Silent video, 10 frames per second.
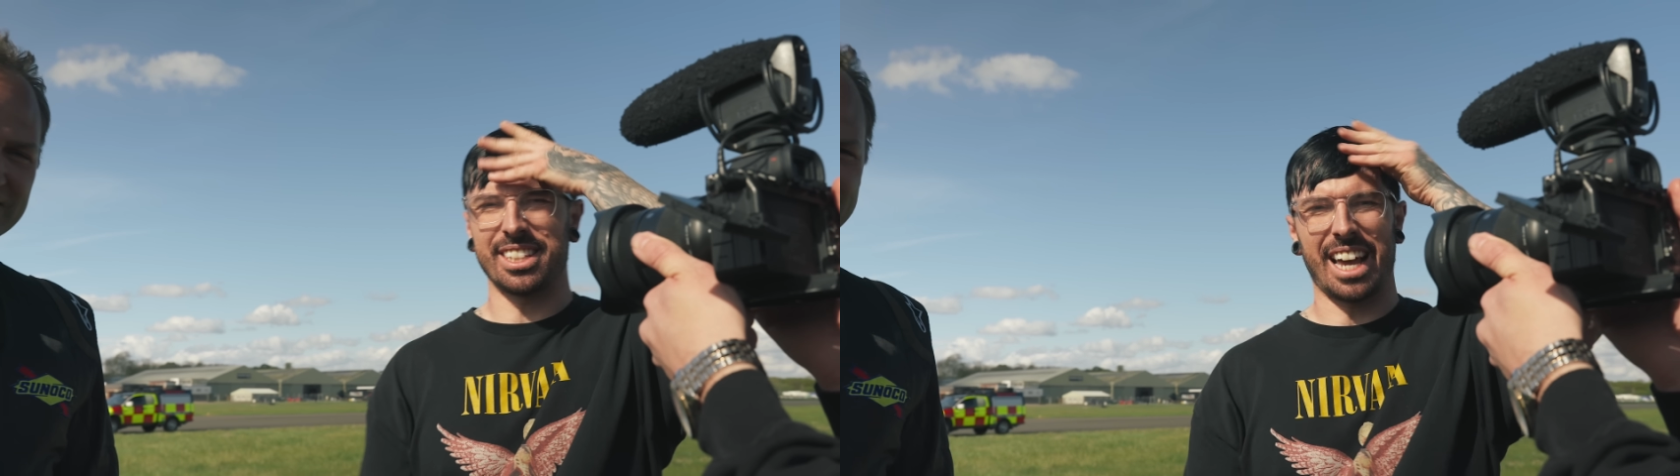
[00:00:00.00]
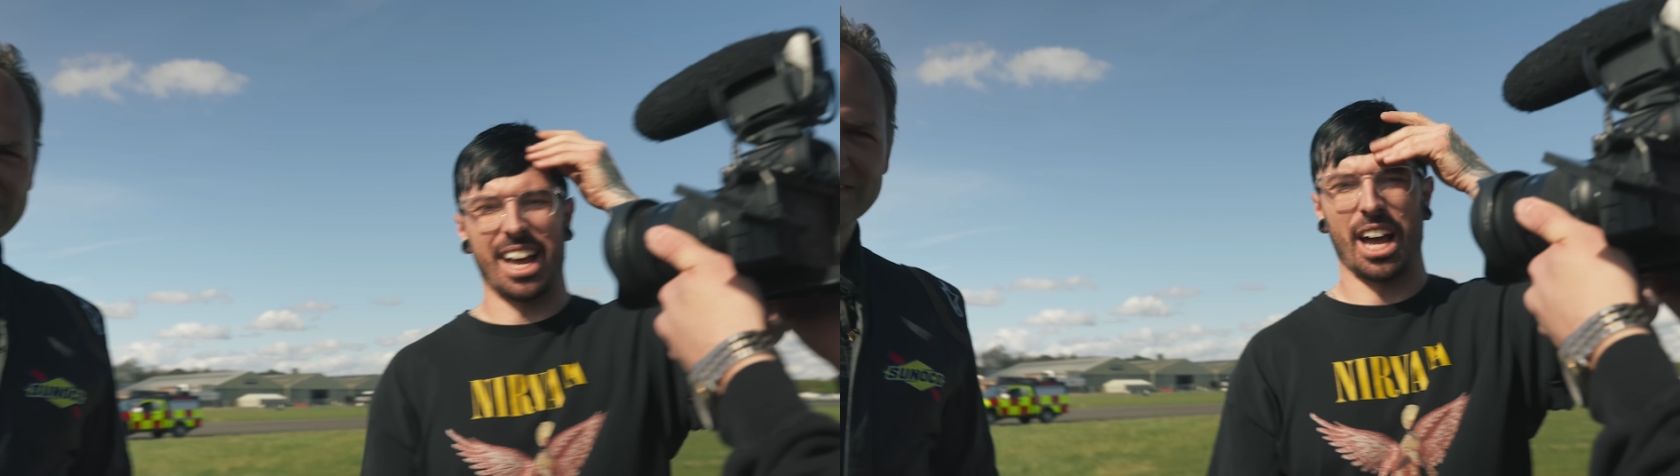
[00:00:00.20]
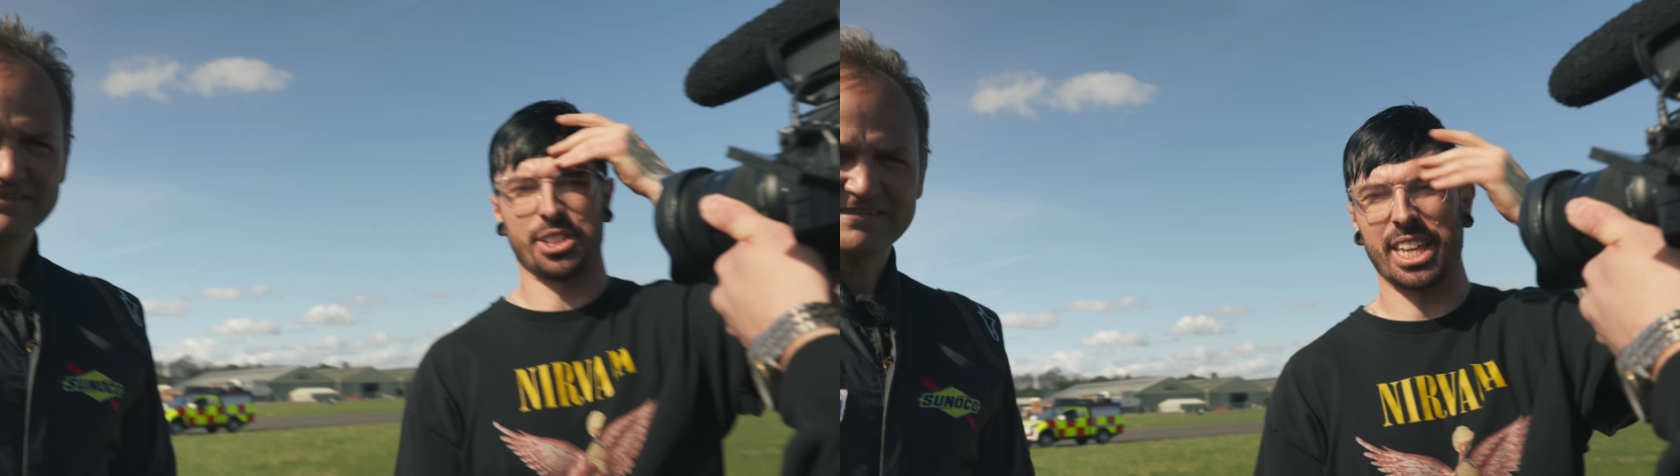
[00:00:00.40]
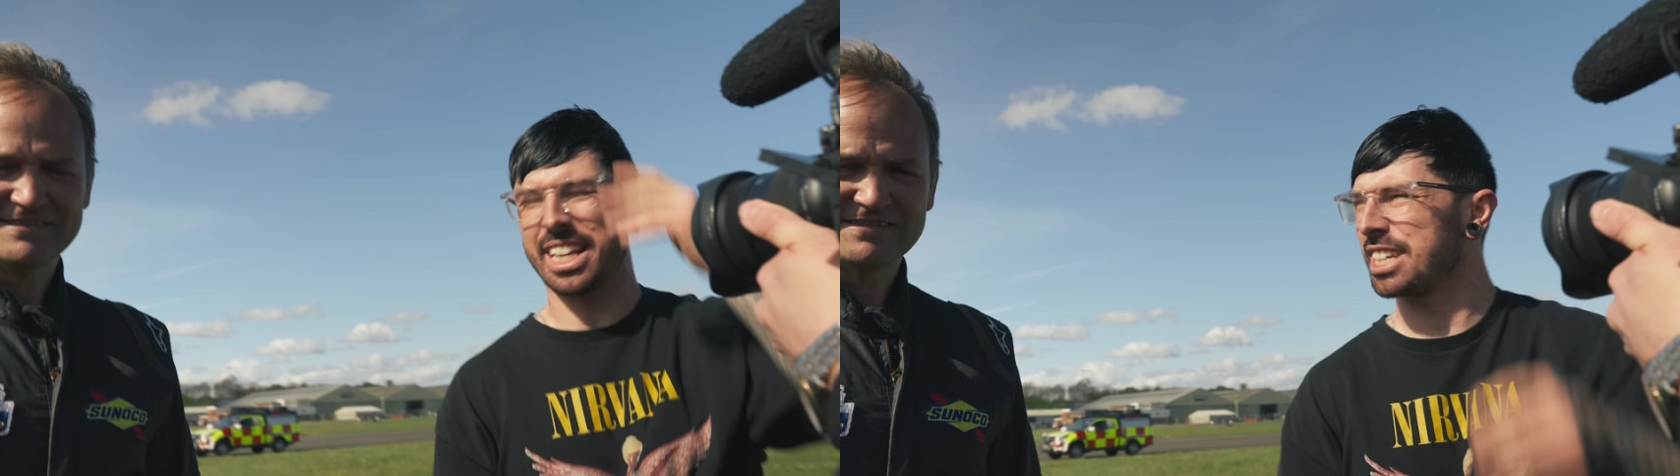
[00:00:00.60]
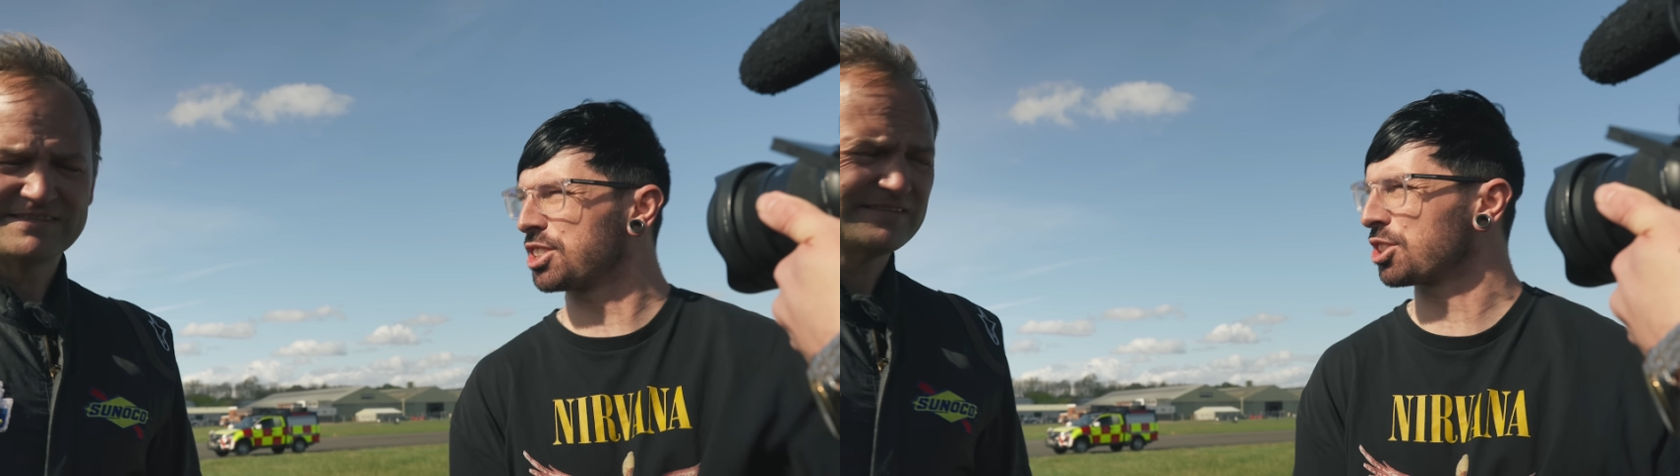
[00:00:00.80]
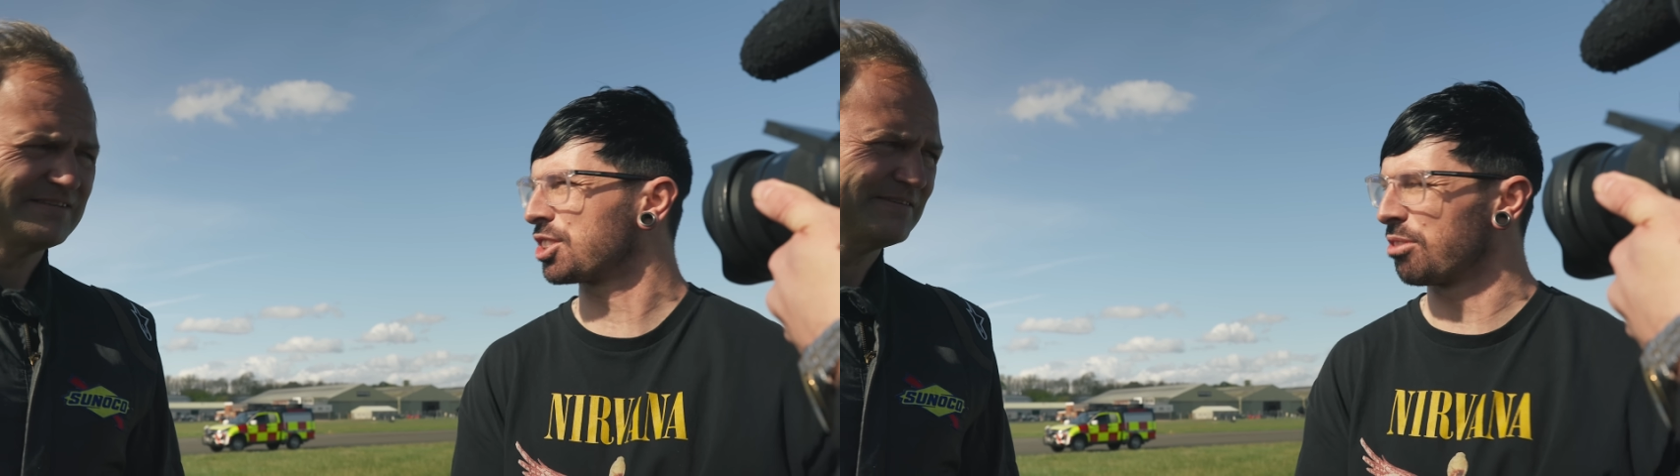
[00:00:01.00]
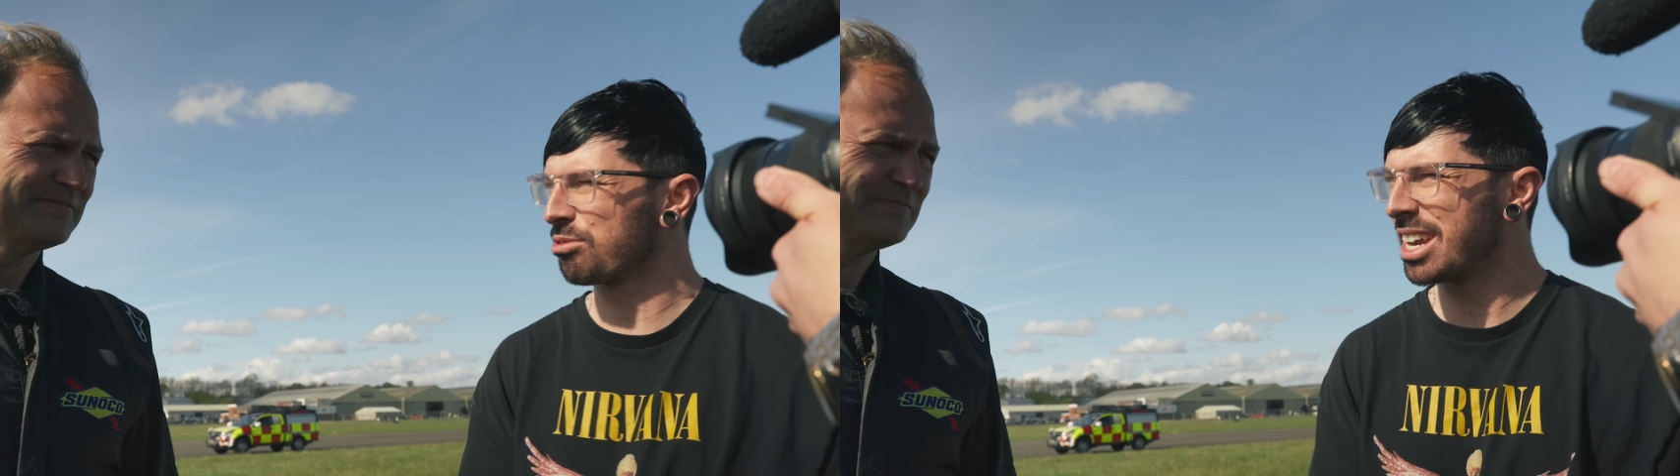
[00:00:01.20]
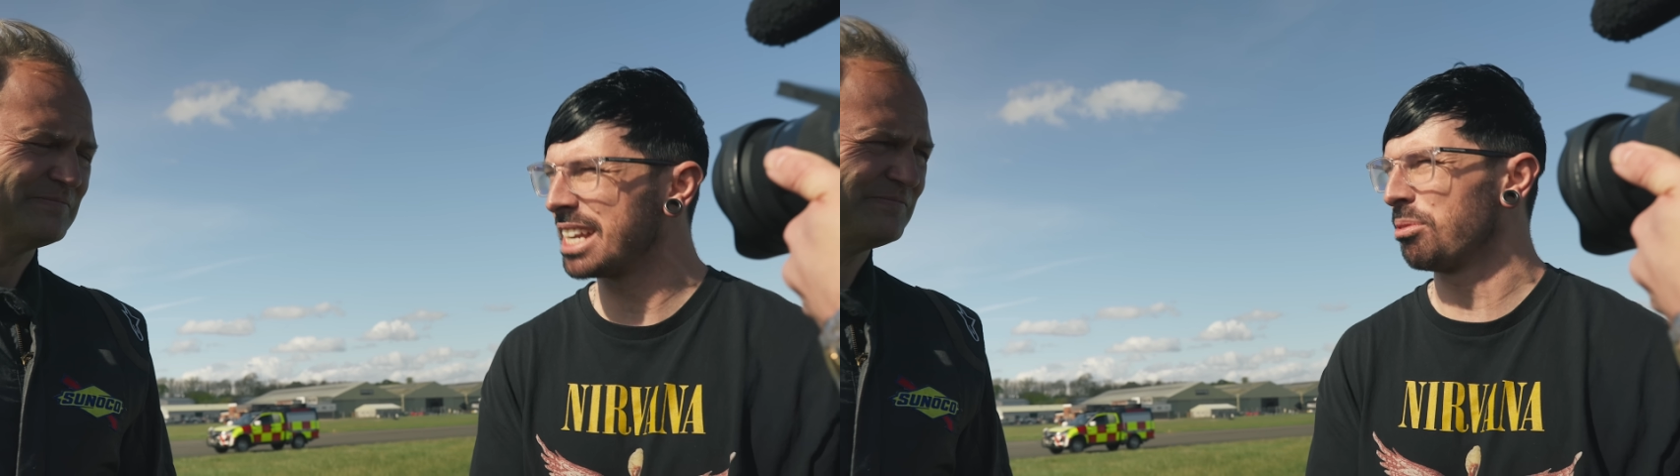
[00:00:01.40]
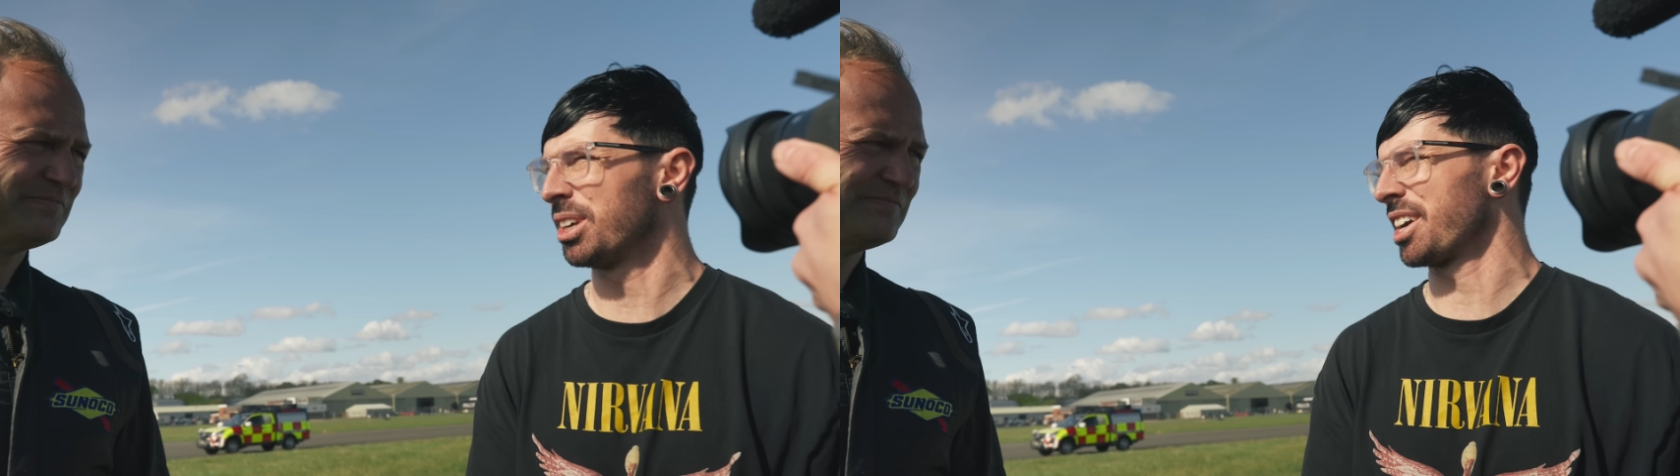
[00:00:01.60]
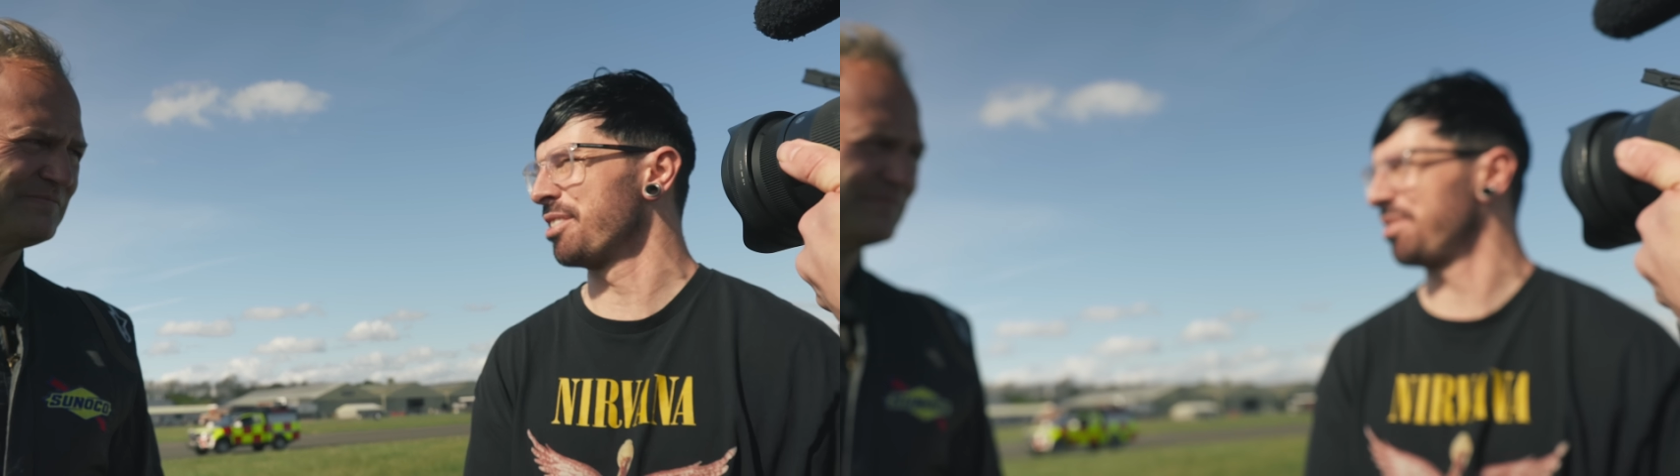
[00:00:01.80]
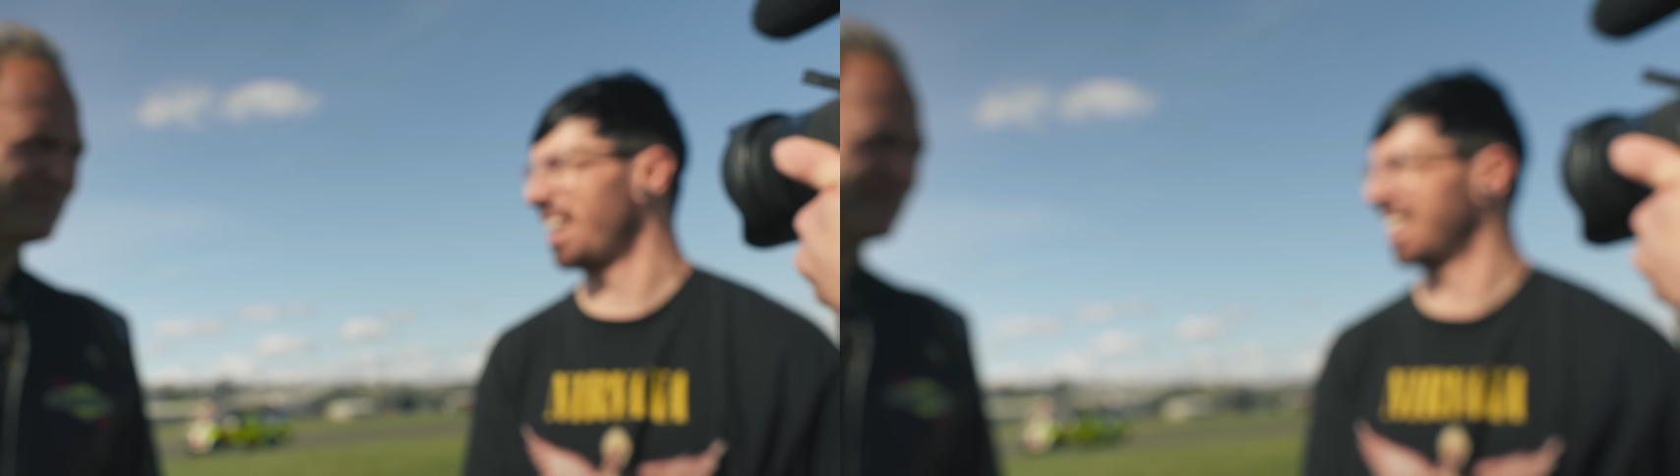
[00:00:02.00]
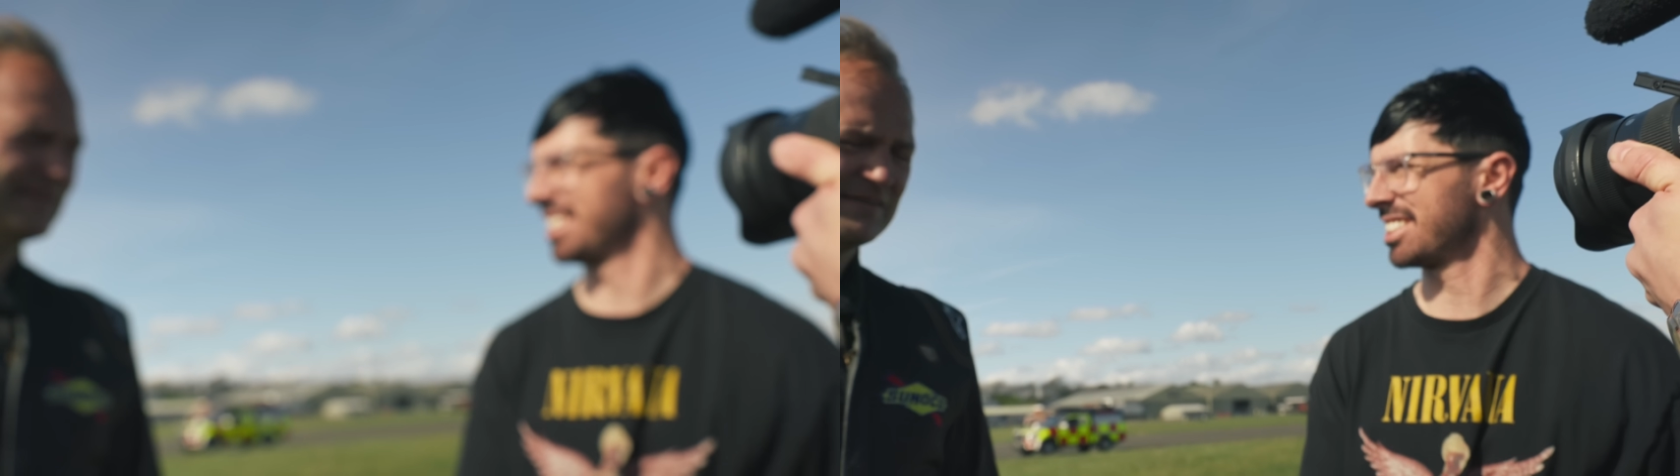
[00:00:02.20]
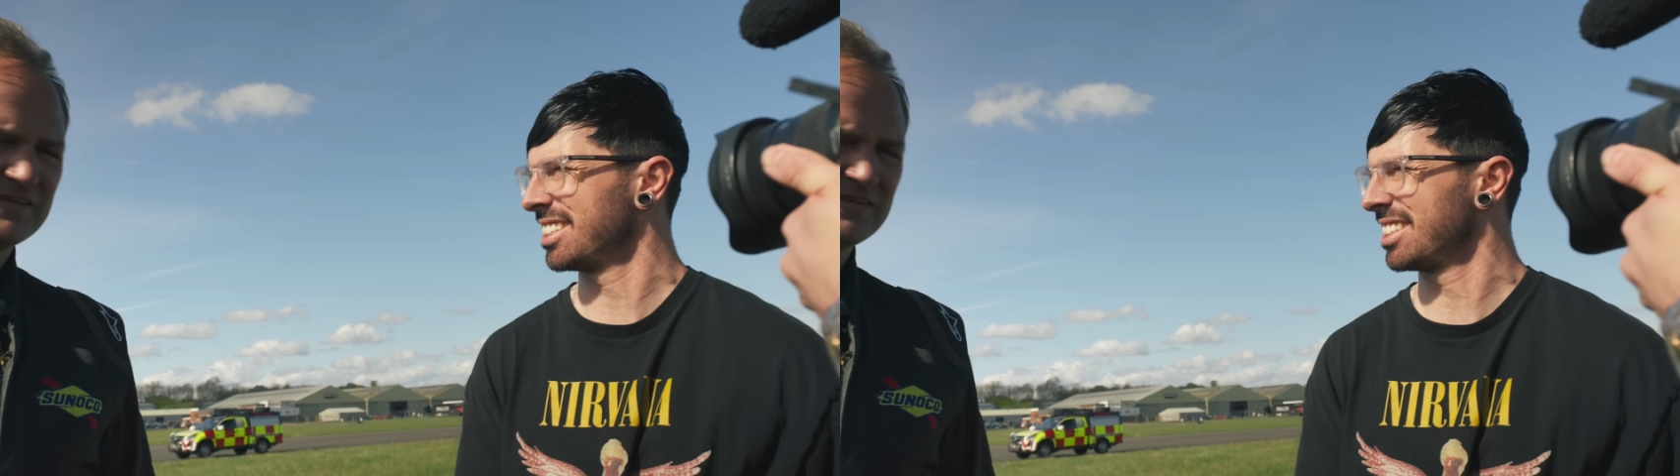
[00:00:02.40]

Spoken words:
that. I think it's just because I really want to go fast.